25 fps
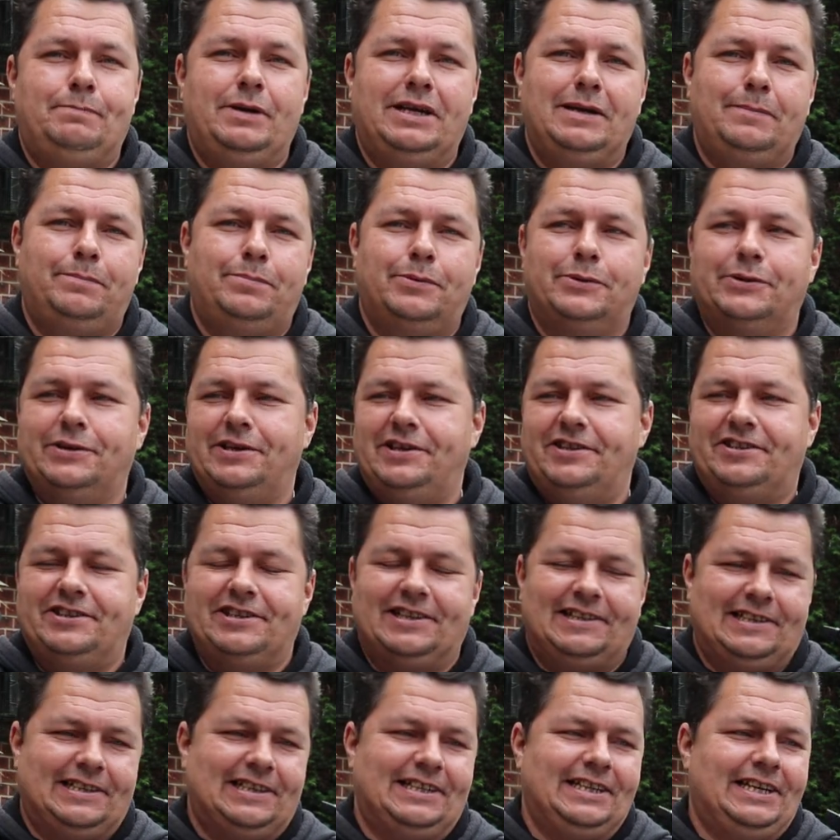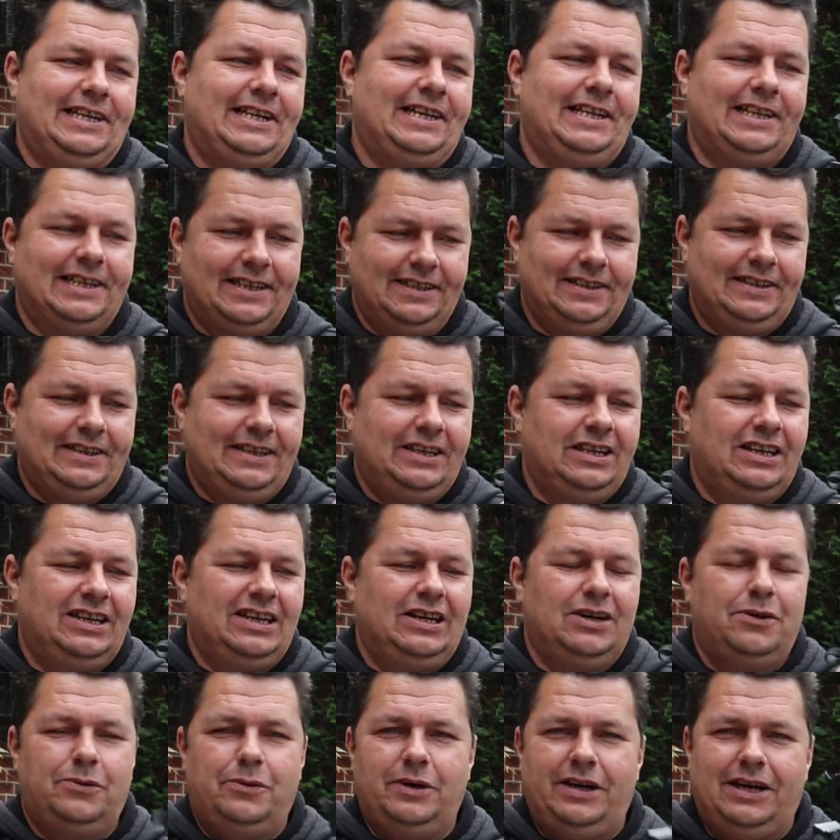big boys are here.
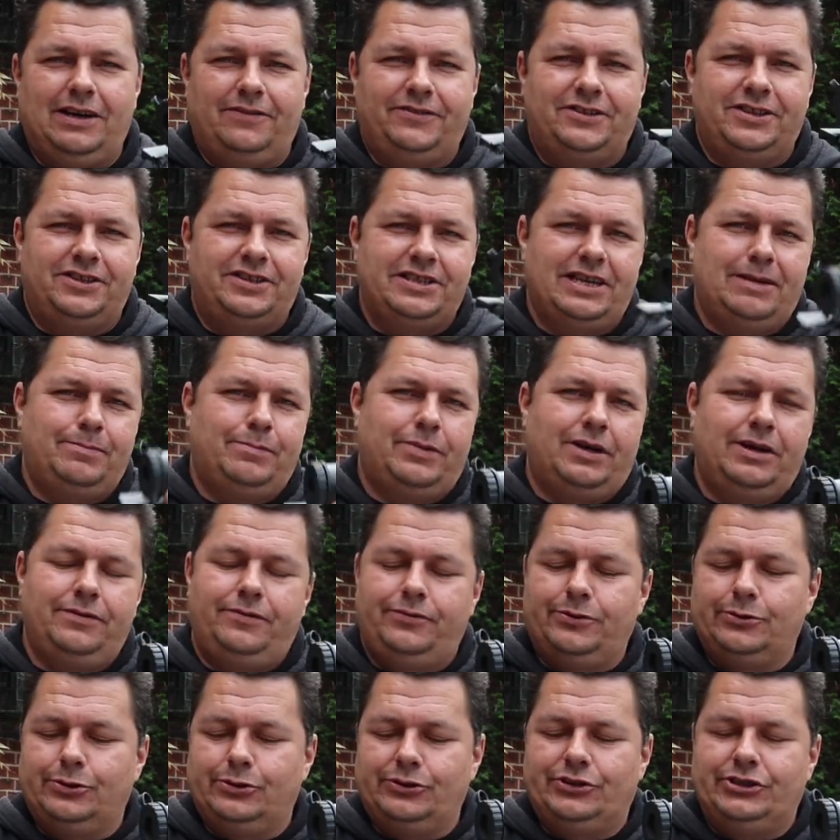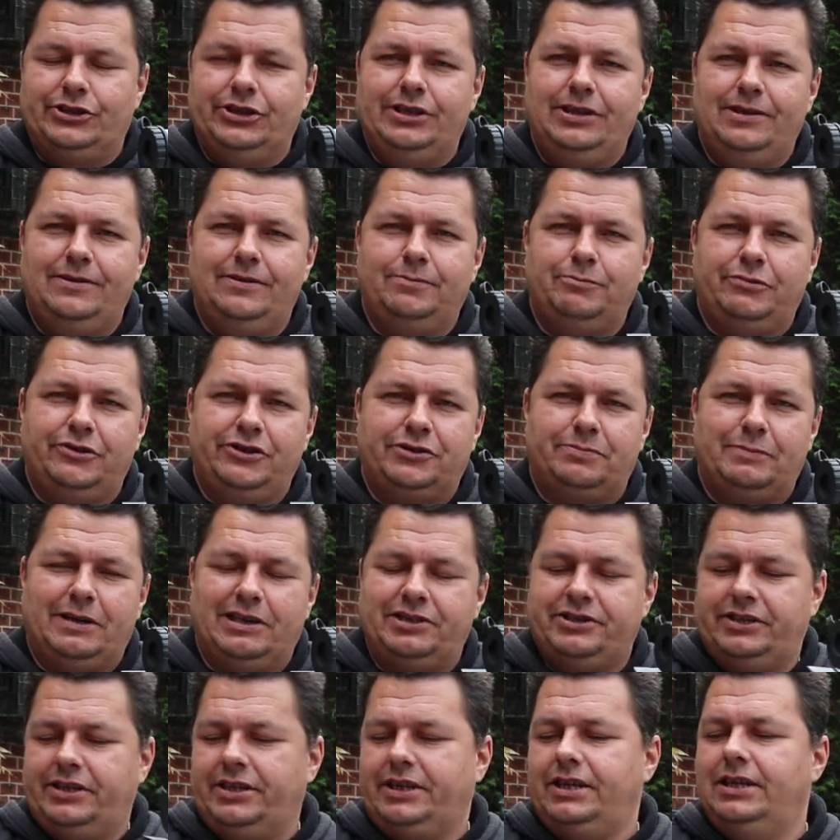We have the 10x40
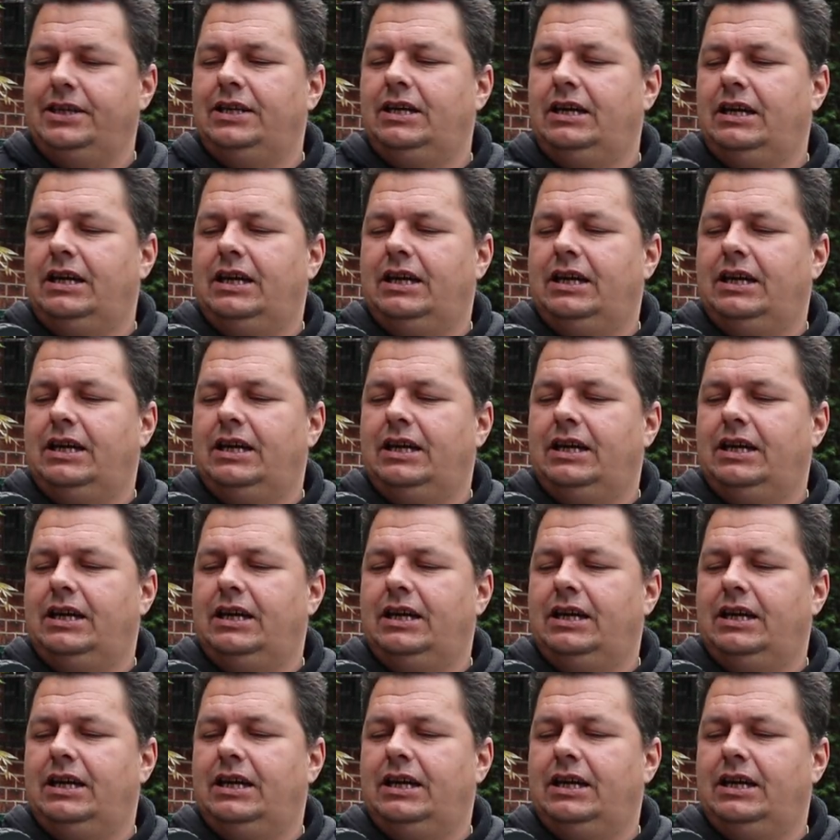prismatic